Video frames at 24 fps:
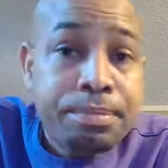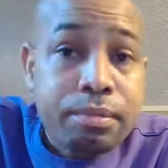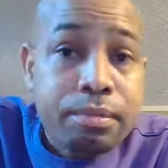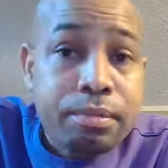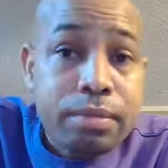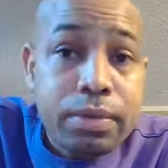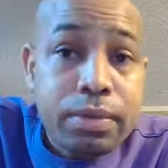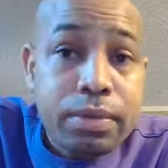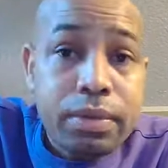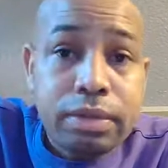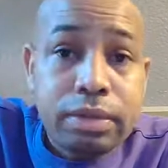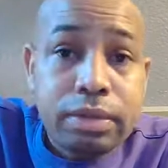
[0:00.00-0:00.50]

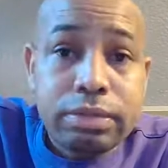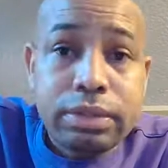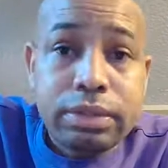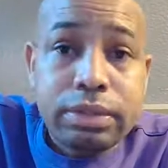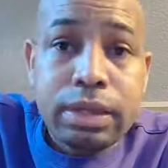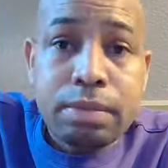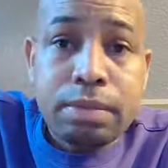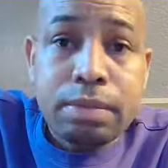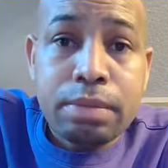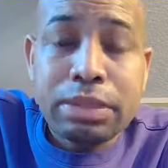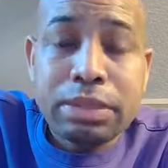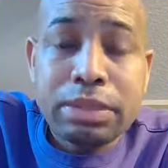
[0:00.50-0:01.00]
You know what I'm saying. I'm
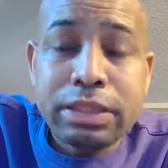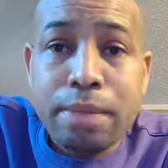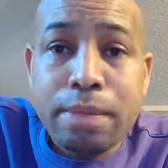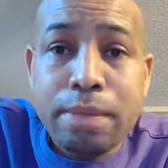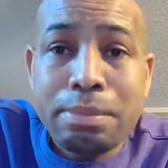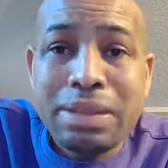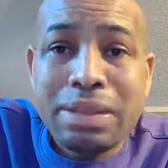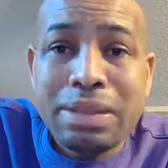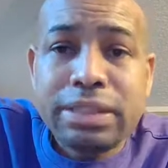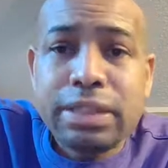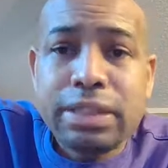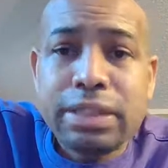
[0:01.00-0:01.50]
gonna slap
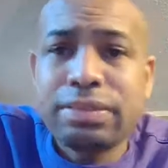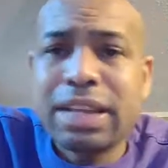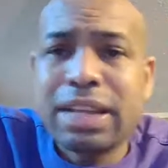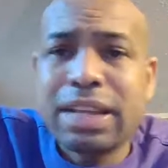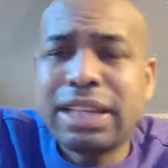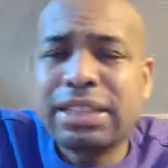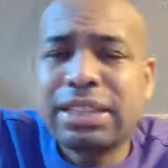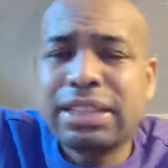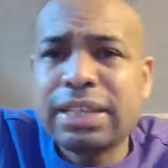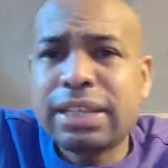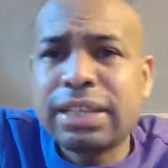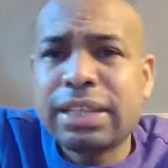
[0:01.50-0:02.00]
myself like
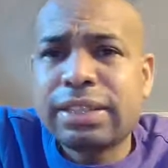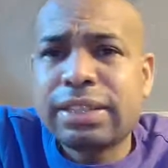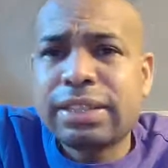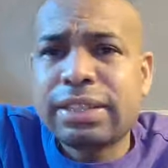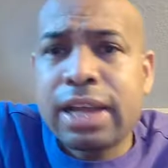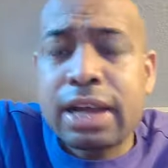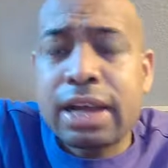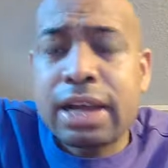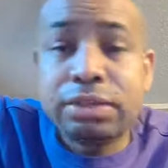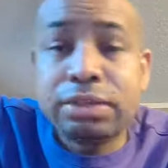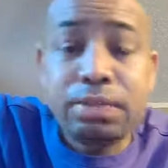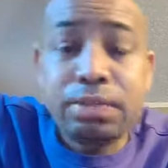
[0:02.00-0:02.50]
6 times
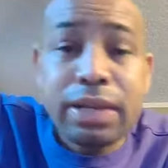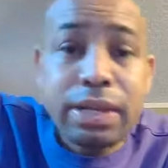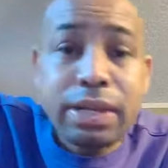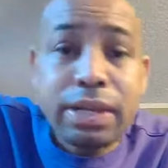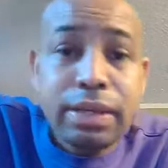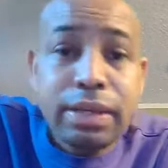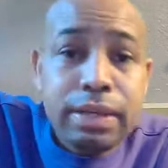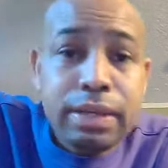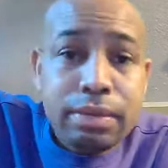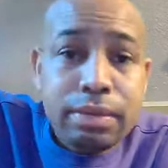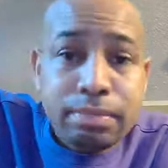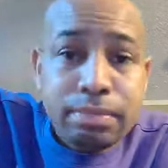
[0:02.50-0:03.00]
to wake up.